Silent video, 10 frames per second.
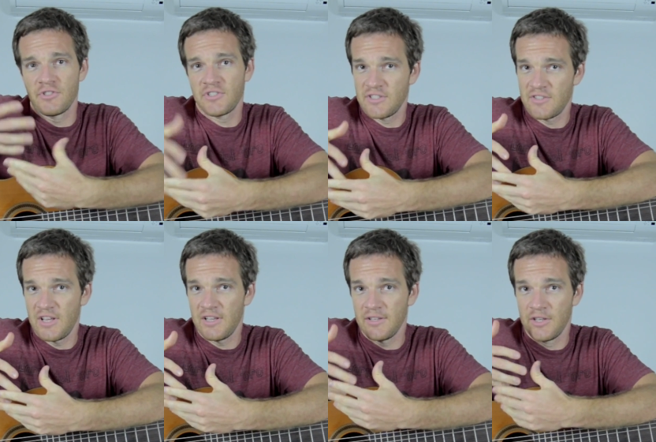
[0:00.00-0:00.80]
just as
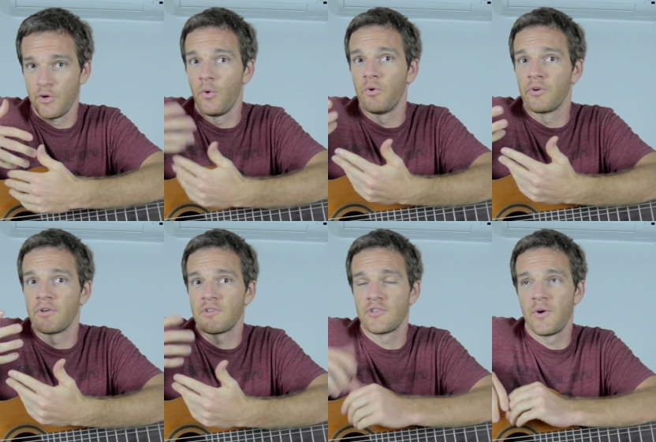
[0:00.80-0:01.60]
they get
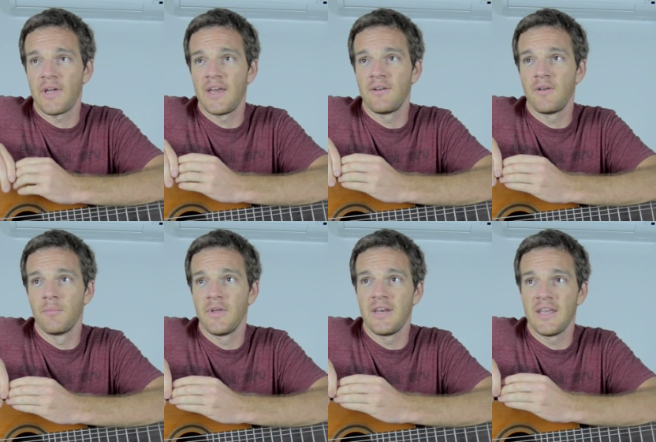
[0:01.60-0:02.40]
older, so I kind of
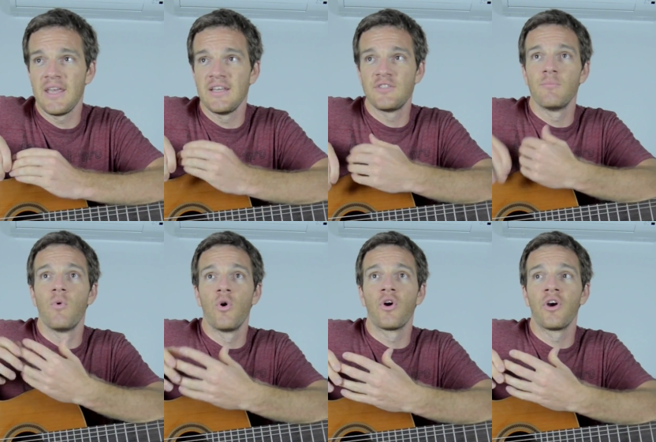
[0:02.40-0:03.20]
am getting into
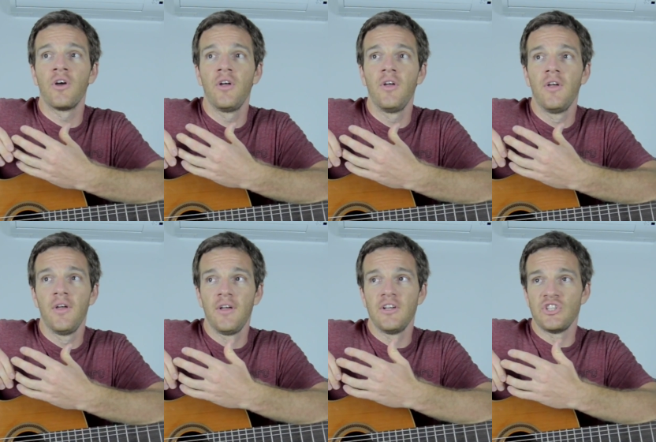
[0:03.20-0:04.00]
more
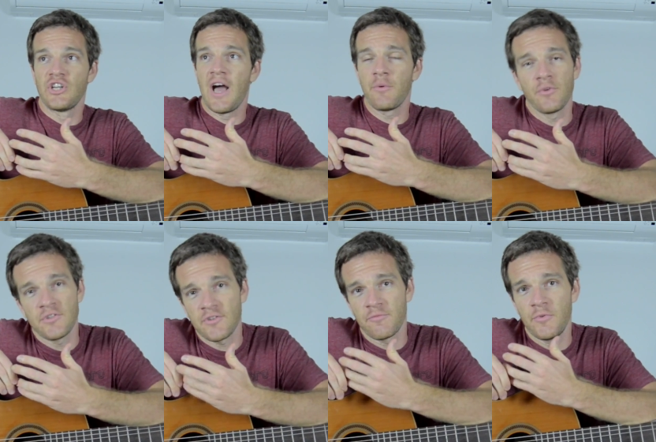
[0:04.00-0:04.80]

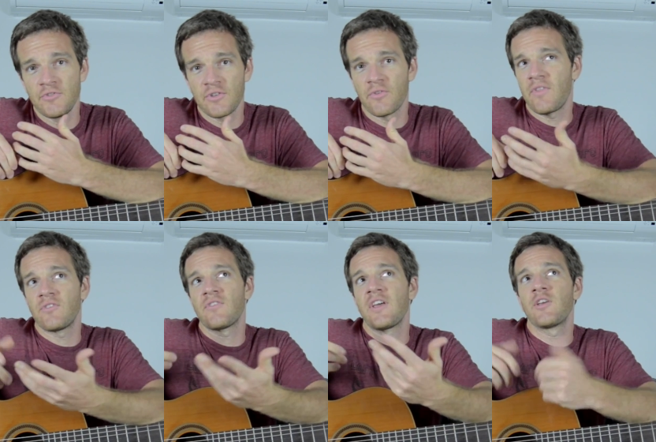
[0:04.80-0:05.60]
genres of music, so
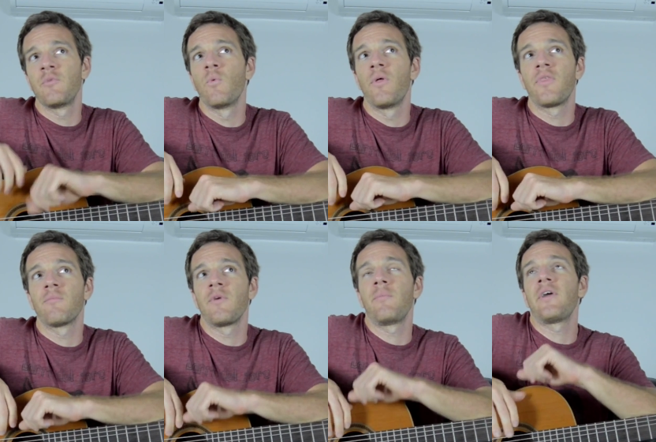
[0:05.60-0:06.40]
that could be one
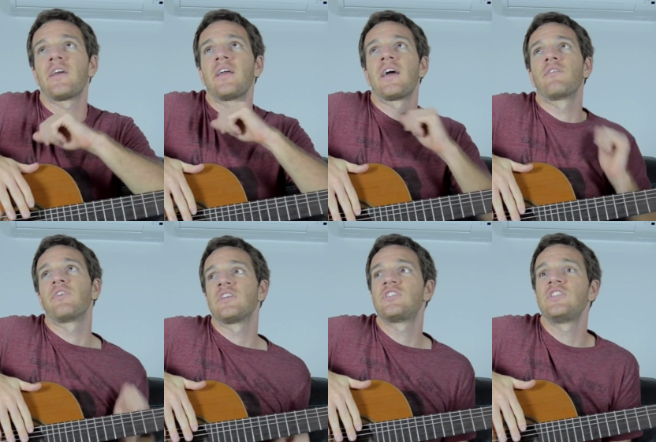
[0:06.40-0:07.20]
thing. Maybe I can kind of
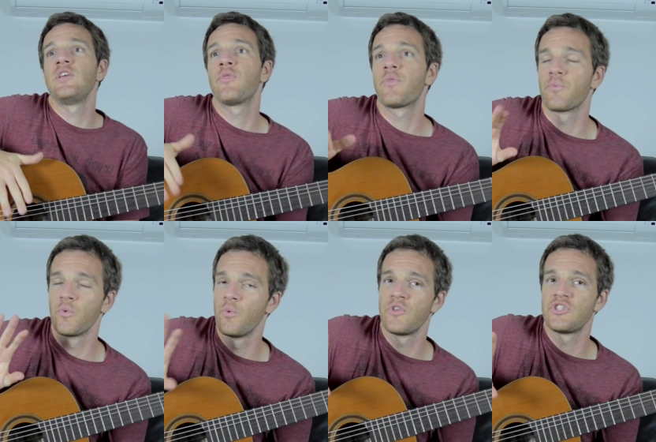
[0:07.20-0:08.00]
like see
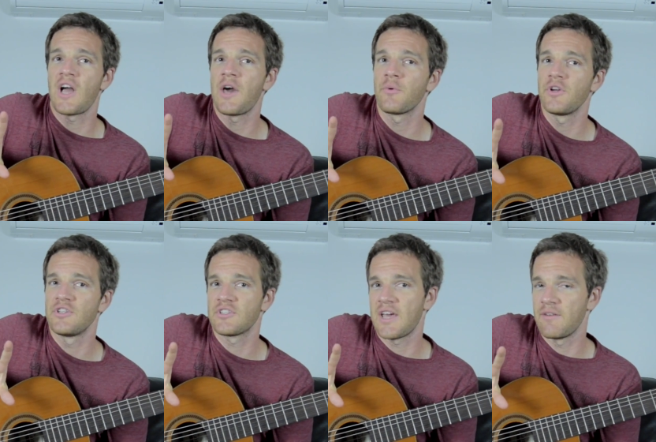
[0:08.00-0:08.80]
through the genre and
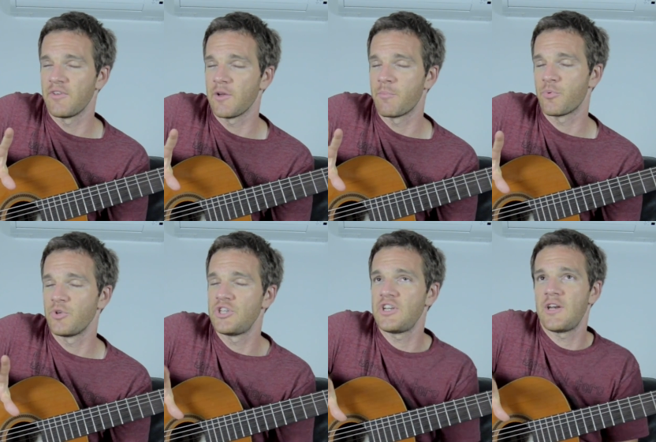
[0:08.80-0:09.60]
just kind of like
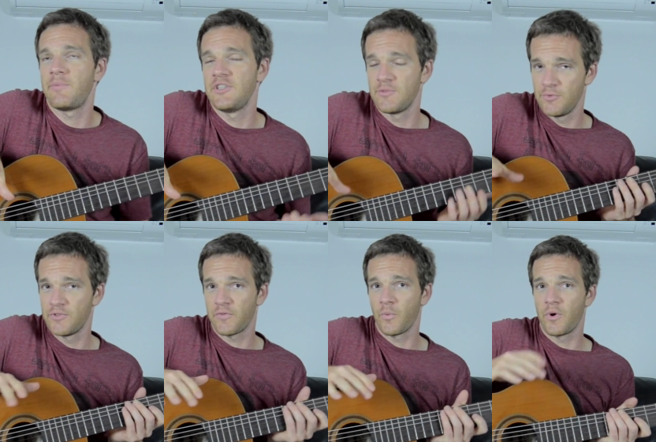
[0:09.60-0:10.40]
appreciate a piece of
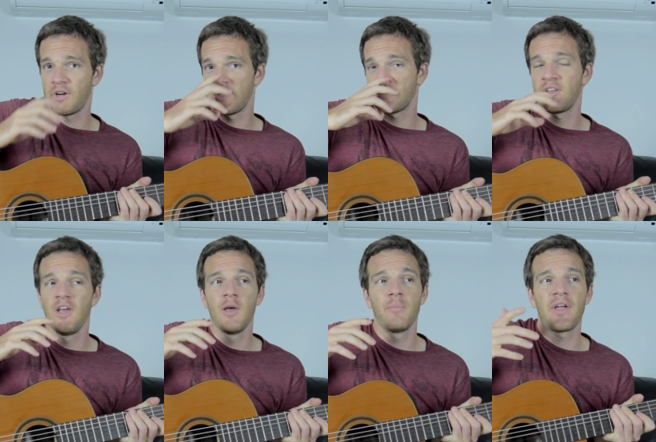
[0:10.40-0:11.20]
music for what it is.
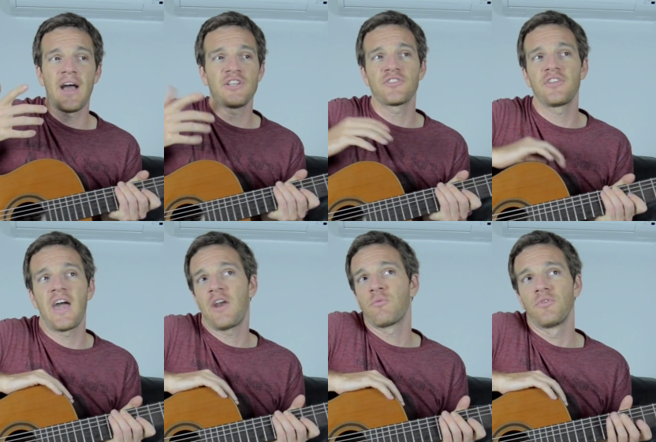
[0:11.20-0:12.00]
But consciously,
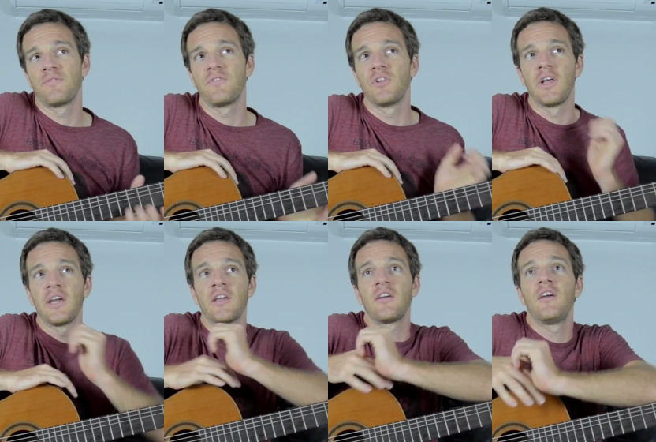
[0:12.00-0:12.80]
I don't really feel
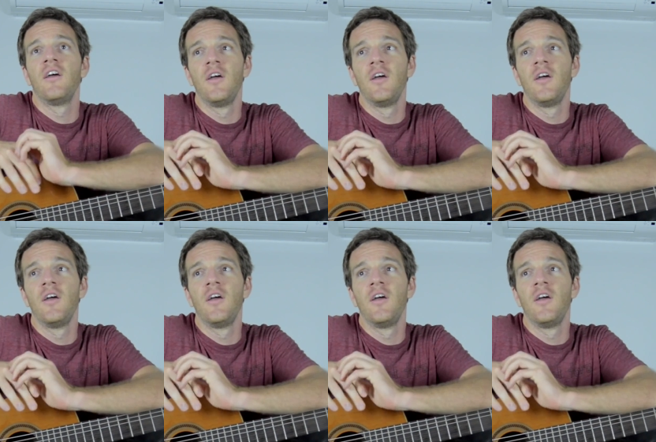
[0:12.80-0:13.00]
like